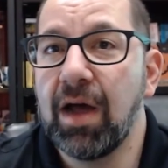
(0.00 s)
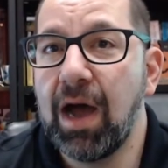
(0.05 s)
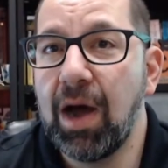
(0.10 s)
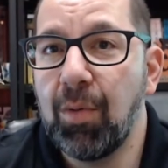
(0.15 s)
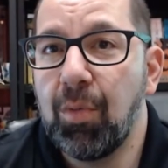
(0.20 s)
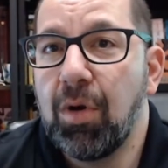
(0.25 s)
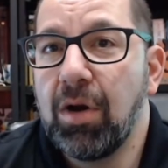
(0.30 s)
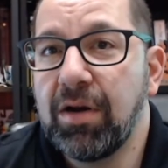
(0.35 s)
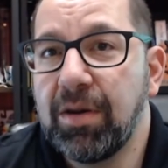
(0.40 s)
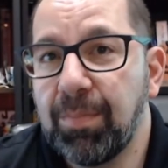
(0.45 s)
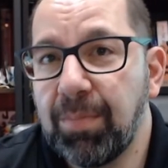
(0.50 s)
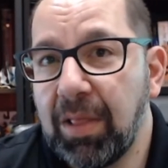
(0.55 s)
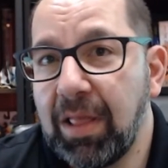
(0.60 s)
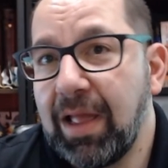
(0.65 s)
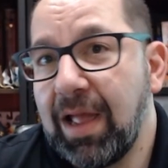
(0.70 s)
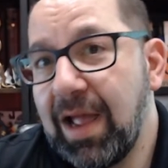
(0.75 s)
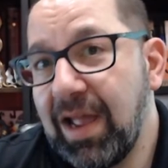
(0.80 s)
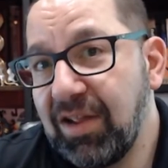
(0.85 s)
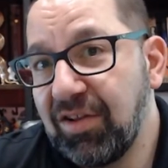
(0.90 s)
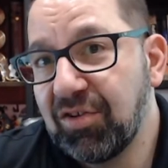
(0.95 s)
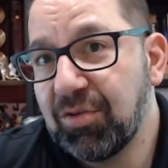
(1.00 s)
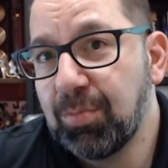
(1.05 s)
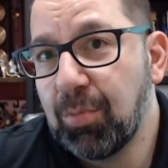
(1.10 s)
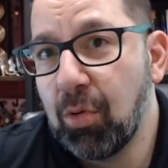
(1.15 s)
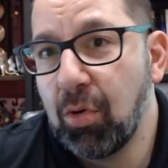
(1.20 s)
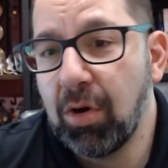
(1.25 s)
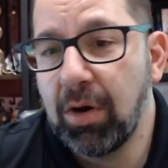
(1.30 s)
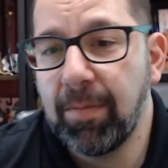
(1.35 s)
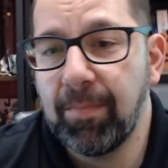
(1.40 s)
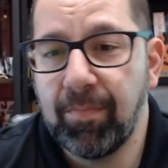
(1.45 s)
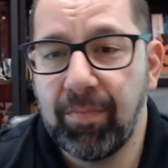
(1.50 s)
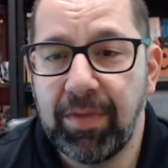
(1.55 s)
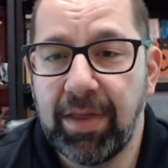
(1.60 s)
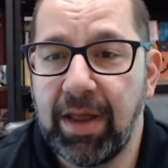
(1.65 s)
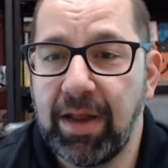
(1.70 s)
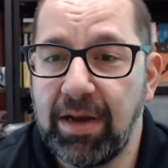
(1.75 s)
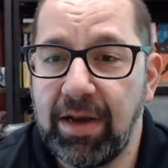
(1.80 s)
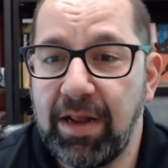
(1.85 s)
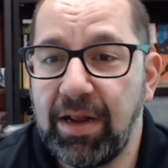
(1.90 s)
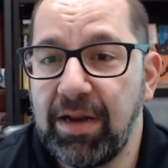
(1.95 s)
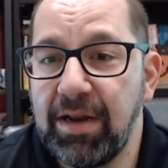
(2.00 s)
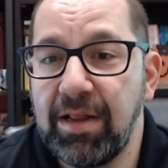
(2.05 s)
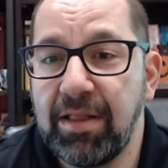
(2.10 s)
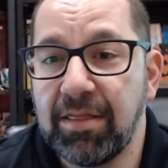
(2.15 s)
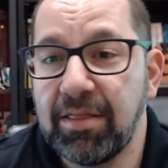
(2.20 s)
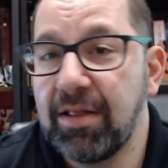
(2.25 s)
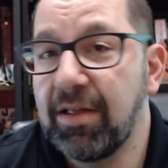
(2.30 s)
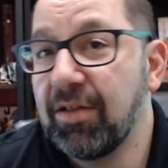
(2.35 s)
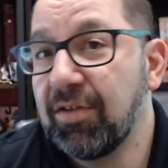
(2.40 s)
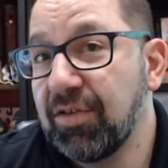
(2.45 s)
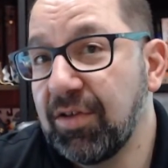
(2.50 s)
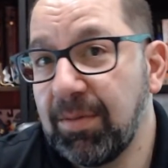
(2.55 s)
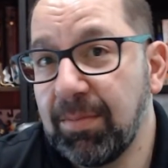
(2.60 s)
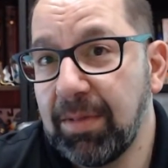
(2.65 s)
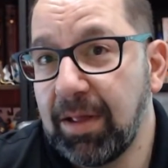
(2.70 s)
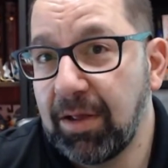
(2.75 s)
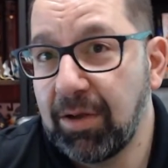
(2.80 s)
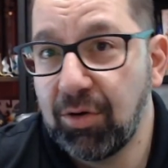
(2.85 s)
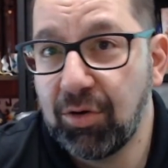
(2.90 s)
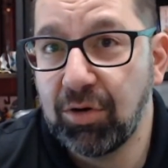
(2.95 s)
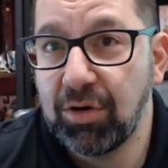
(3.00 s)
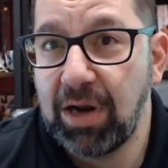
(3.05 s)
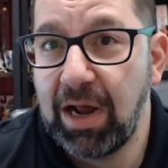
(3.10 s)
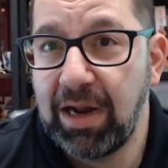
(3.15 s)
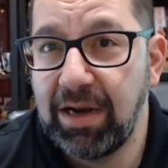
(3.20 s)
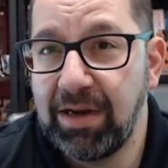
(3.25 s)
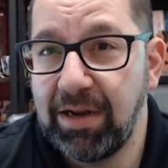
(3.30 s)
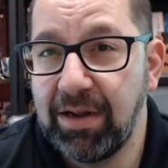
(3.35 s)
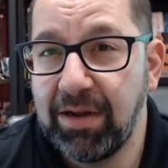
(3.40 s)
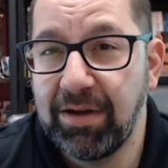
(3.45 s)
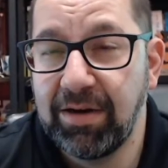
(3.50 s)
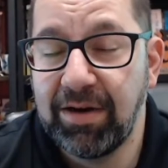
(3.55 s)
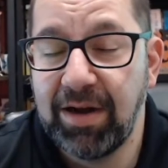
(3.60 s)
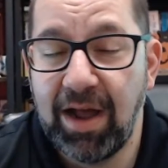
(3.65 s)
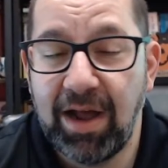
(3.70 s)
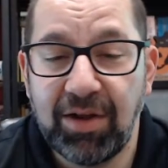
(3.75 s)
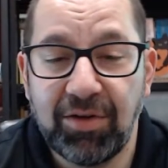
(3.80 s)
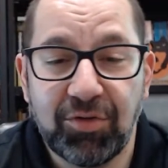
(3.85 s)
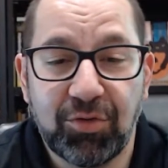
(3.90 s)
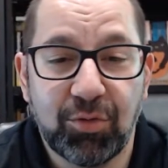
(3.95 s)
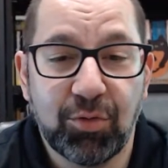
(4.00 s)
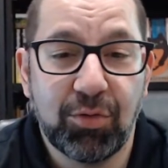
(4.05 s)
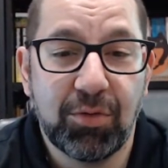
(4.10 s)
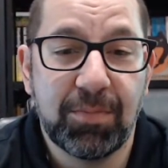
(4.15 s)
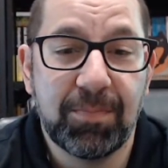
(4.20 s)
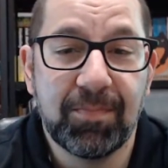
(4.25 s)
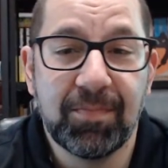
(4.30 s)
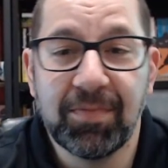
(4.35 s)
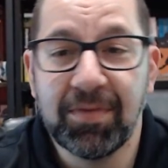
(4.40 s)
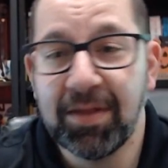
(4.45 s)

I wanted to play a sport, and hitting things seemed like a good idea in high school.